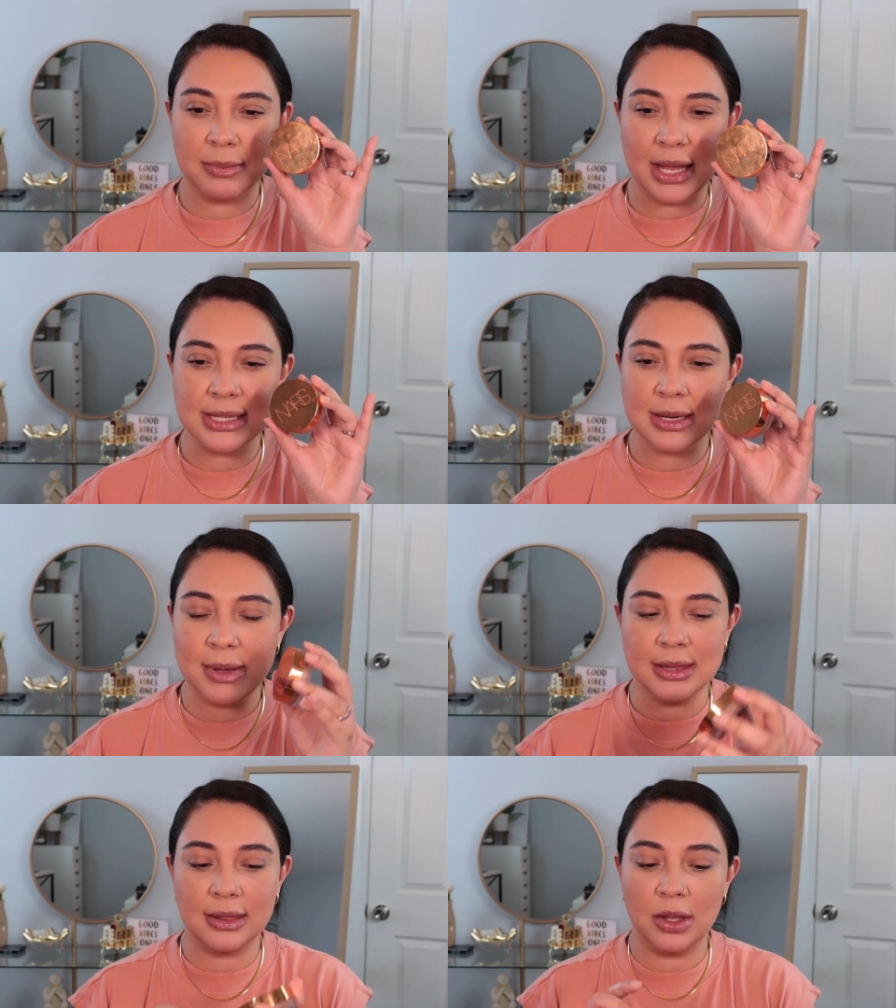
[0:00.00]
Last time,
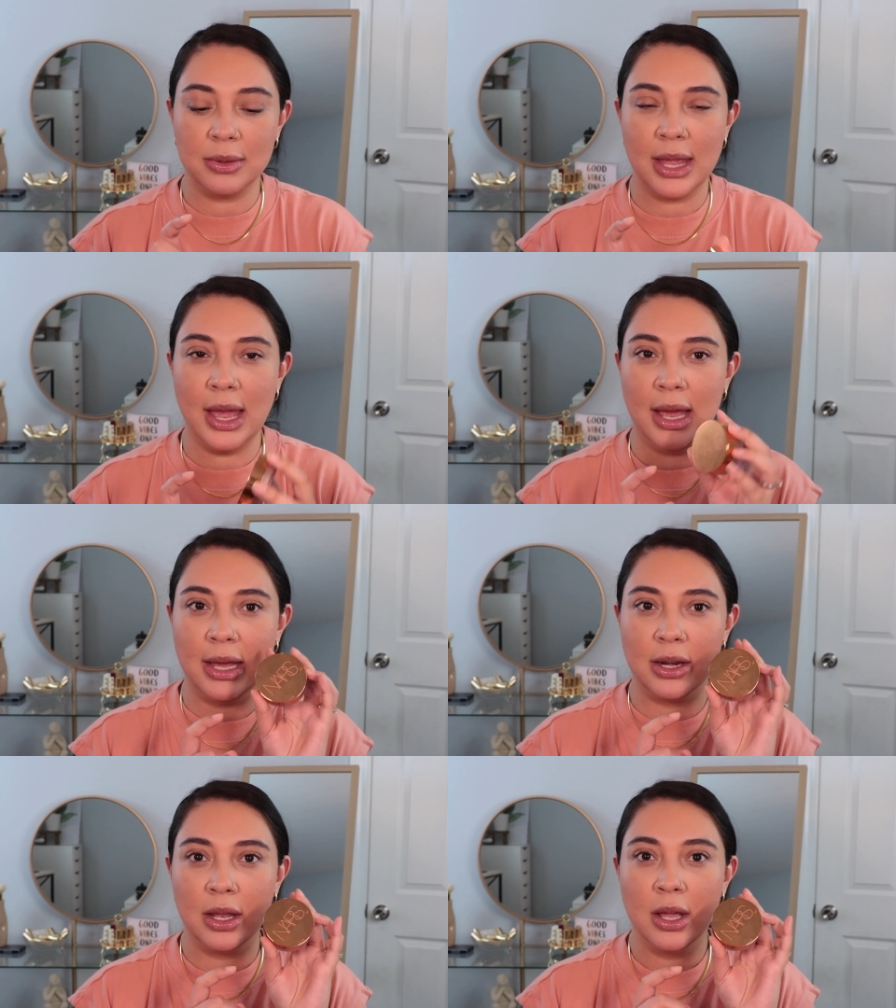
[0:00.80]
I think they only
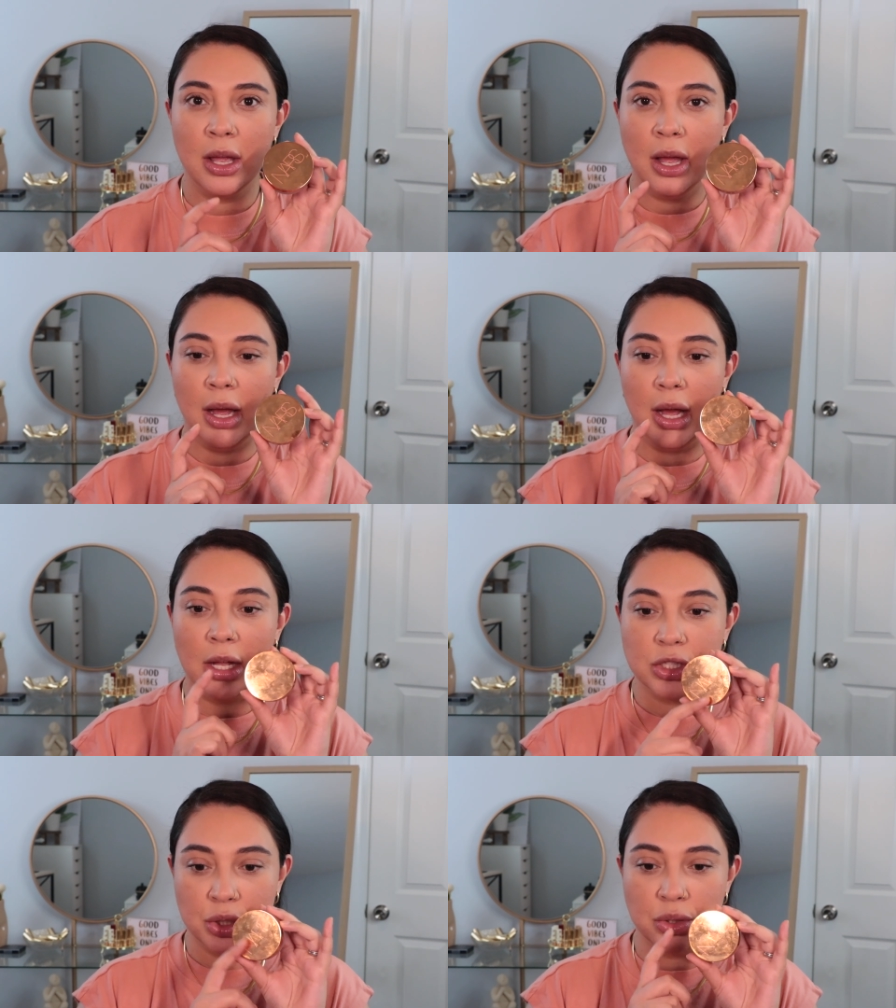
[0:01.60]
had
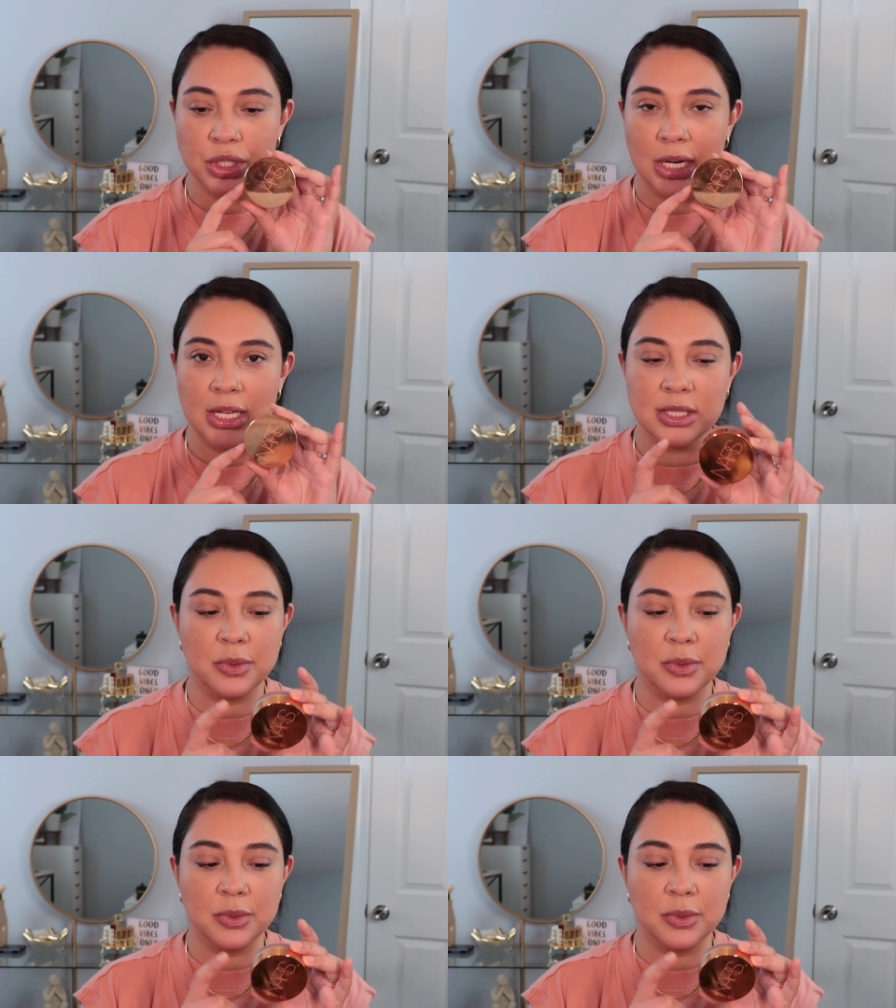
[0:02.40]
uh, two shades.